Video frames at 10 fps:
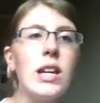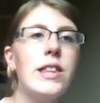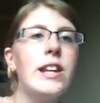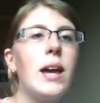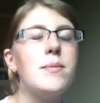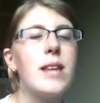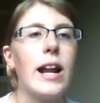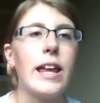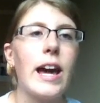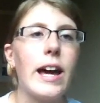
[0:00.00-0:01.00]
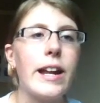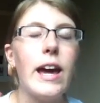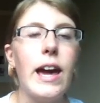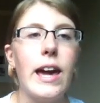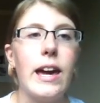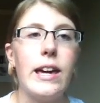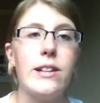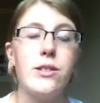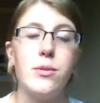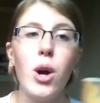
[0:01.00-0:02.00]
Their names are Liana
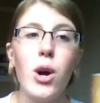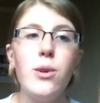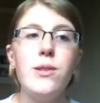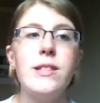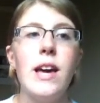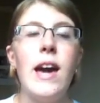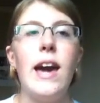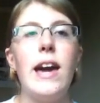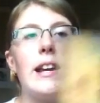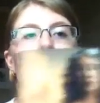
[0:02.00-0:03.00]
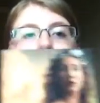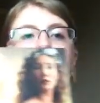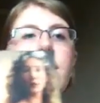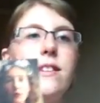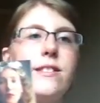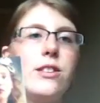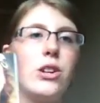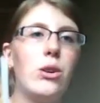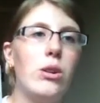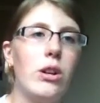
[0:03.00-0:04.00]
and Rose, and Liana is the
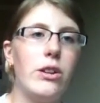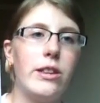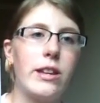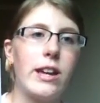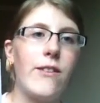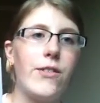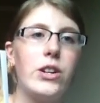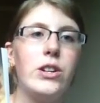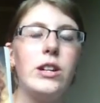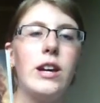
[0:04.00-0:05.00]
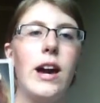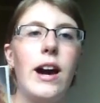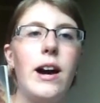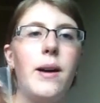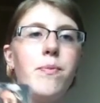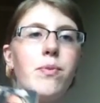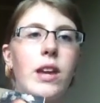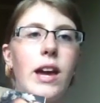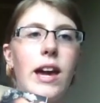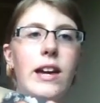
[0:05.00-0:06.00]
girl on the cover,
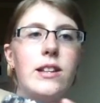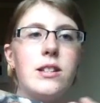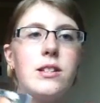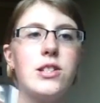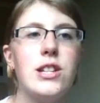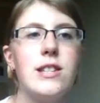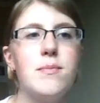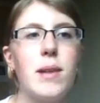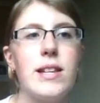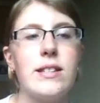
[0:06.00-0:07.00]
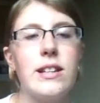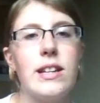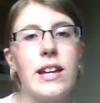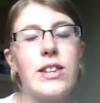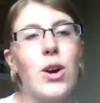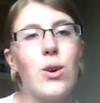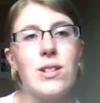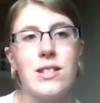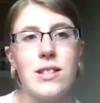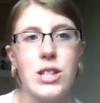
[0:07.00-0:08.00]
and she's basically like the older
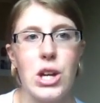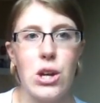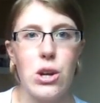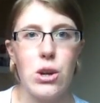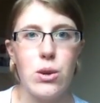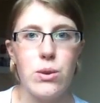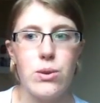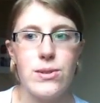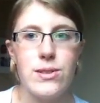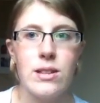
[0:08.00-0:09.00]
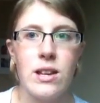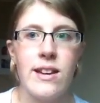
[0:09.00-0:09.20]
sister who's